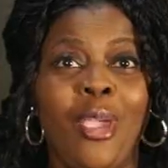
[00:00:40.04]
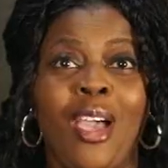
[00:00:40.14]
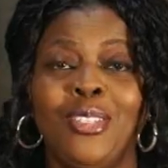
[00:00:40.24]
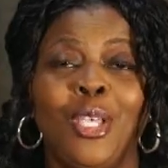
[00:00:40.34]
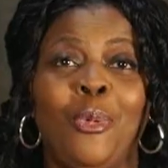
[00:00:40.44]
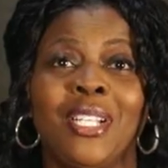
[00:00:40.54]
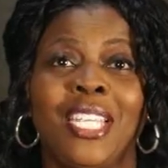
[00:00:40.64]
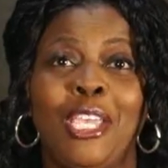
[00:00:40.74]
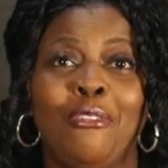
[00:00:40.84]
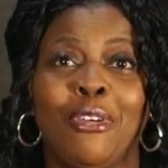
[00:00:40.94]
We also want
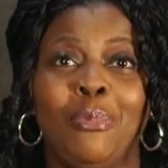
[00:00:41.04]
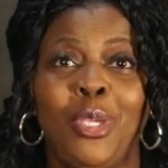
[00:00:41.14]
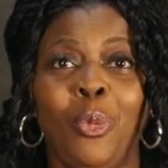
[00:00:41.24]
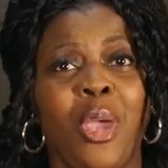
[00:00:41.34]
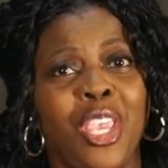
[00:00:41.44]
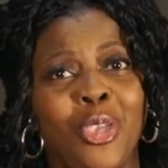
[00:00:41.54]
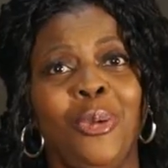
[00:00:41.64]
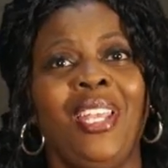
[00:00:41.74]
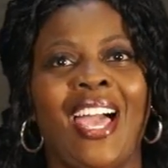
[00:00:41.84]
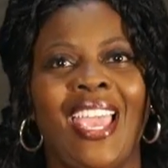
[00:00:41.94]
to hear from you what
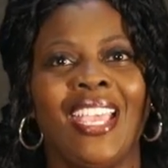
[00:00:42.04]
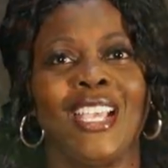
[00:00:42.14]
you like.